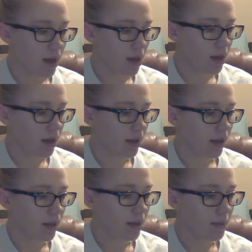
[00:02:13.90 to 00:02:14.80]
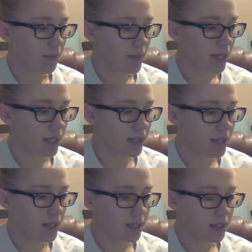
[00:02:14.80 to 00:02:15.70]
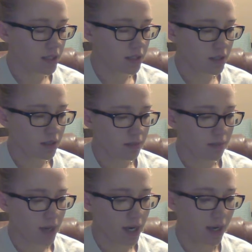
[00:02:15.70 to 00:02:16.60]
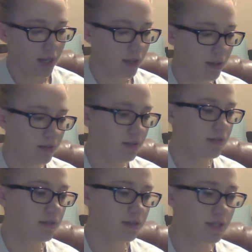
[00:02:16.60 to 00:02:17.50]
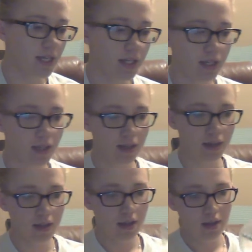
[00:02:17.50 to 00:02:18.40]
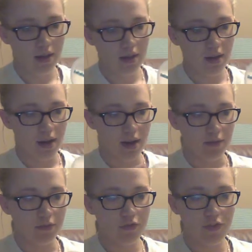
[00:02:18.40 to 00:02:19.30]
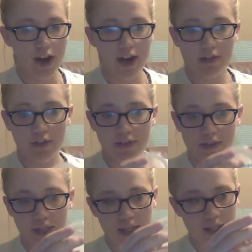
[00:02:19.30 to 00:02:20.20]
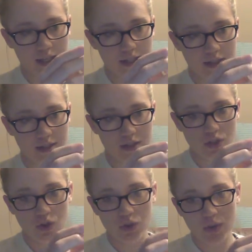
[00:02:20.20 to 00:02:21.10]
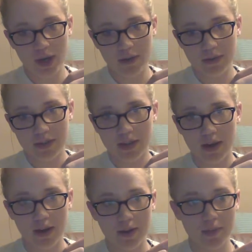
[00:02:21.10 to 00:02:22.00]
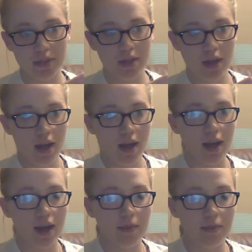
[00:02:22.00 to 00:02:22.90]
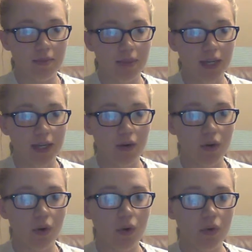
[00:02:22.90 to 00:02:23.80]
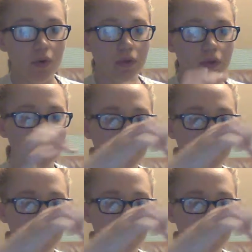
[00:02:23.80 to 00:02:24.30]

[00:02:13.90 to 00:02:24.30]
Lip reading: I made this by taking 5 of these 2-ounce cups. I made a hole